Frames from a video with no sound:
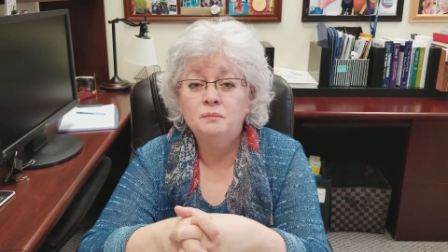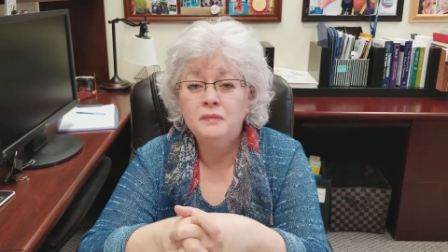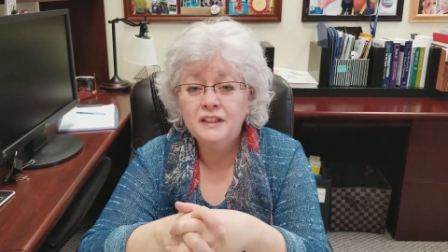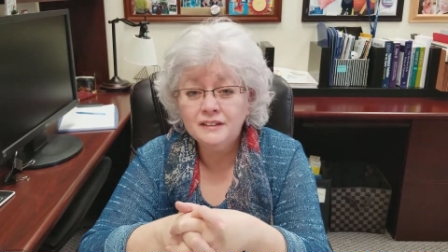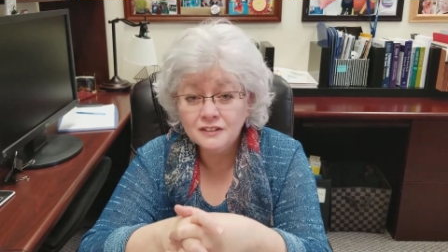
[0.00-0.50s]

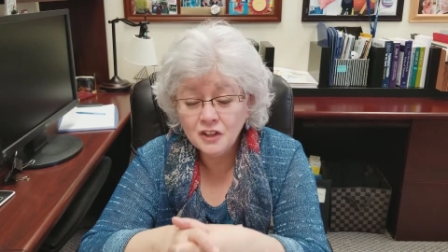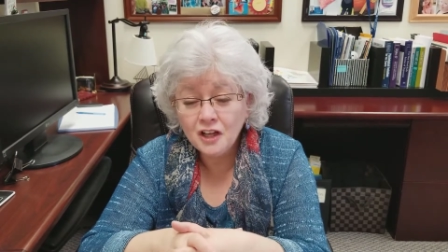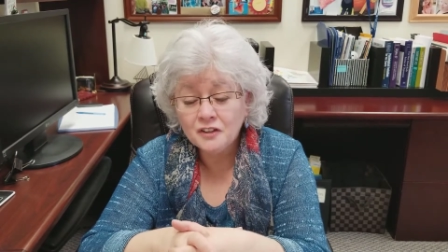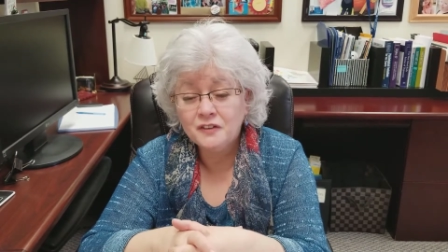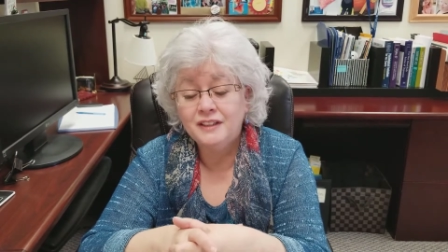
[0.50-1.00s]
It is
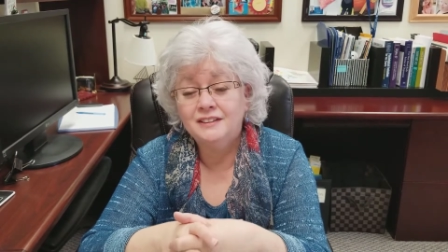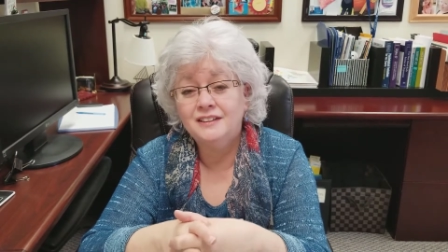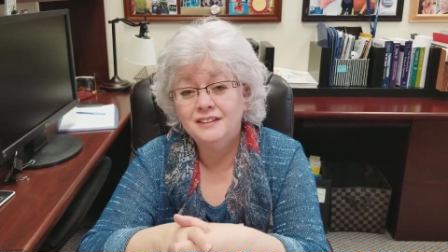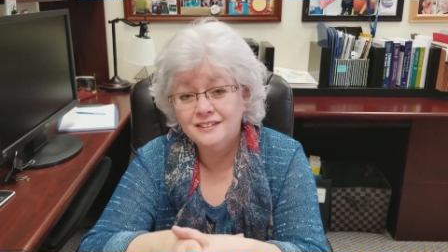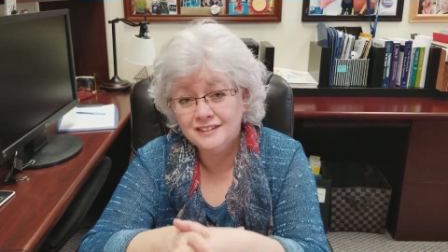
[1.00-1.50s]
not
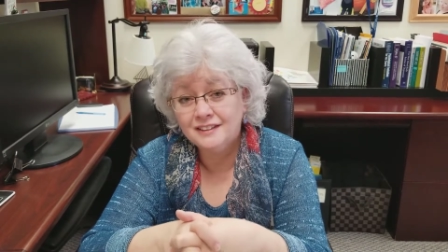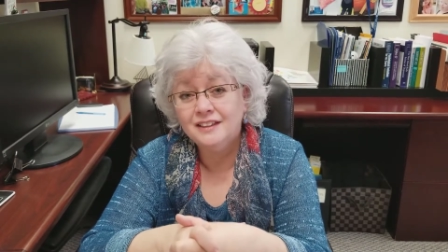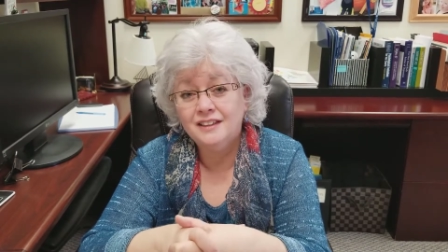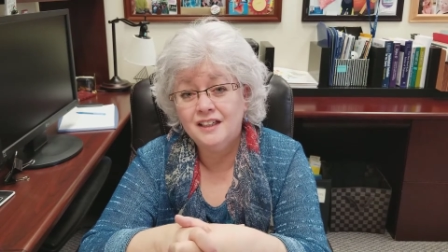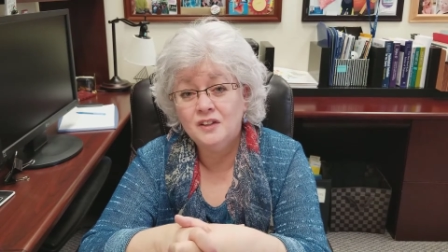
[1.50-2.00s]
crazy to
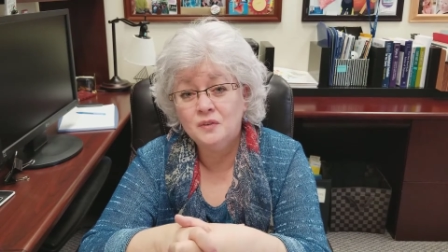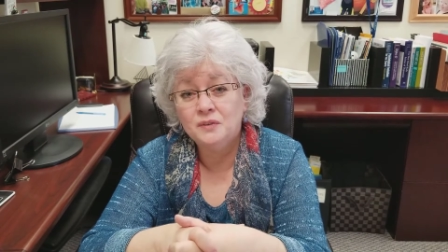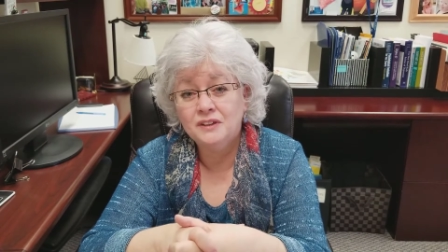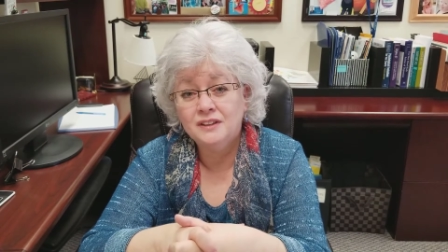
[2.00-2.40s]
get help.